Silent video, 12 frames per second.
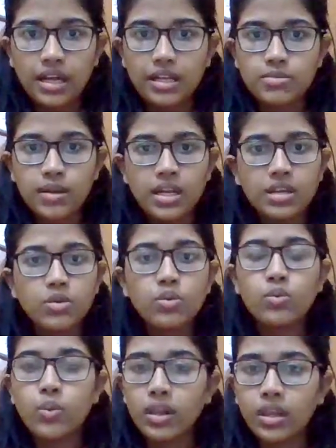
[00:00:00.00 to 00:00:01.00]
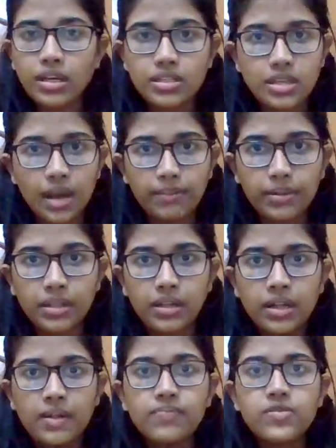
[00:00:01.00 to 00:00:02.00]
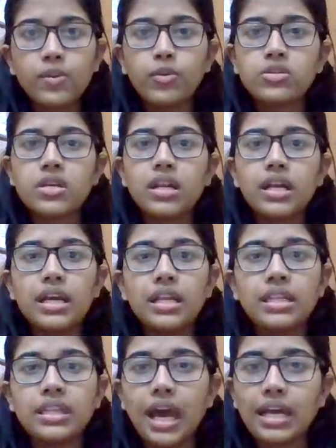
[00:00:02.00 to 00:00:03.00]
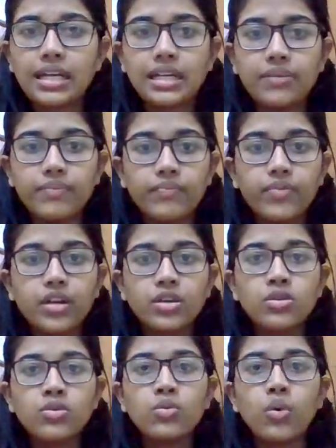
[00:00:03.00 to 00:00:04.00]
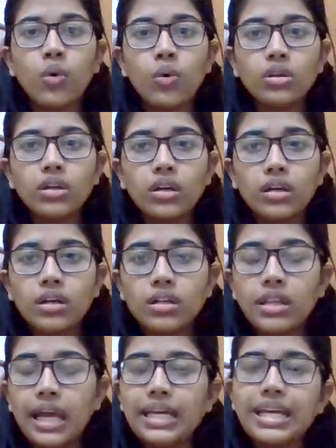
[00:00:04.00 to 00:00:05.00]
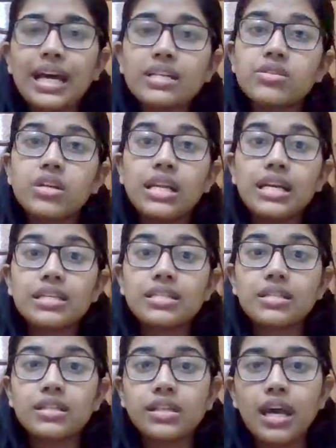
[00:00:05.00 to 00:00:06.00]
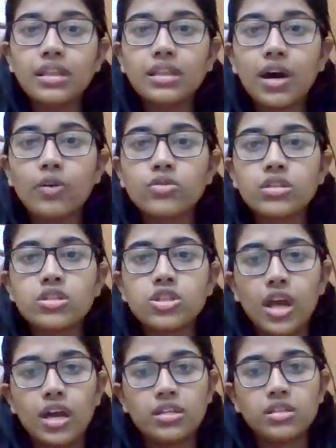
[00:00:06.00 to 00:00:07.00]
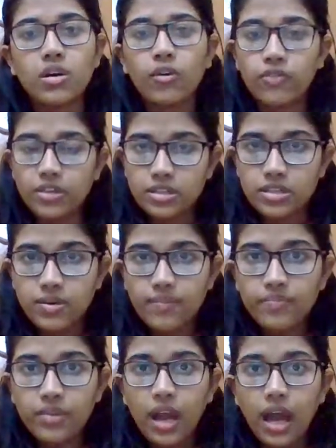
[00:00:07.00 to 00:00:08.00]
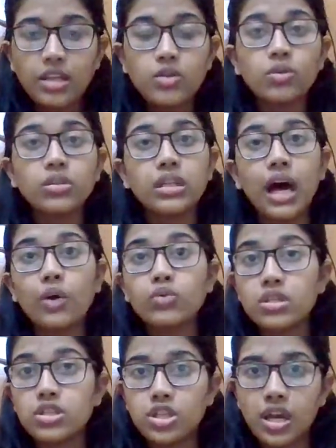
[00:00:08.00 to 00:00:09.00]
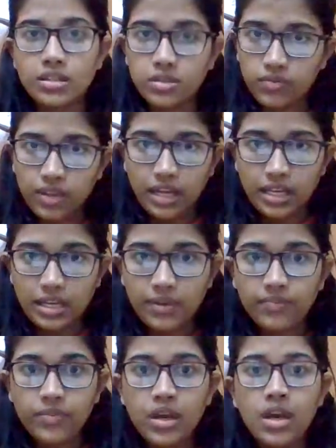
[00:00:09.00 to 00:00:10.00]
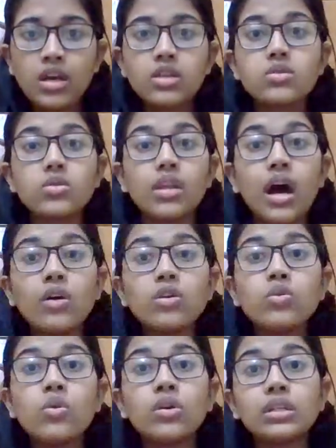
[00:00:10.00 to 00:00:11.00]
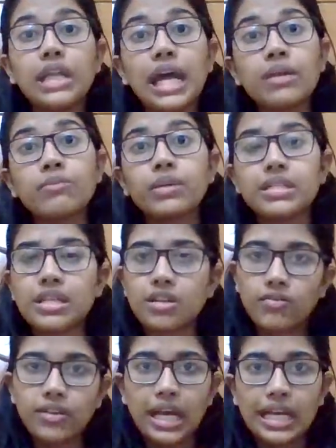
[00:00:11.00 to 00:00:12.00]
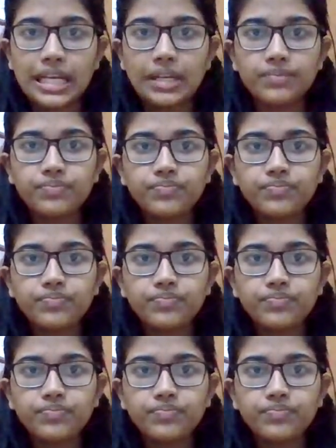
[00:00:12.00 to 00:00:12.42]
explain you with the example. Supposedly in Nike, Nike has released 10,000 shares of its, and you own 1,000 shares of Nike. So now you own 10% of Nike.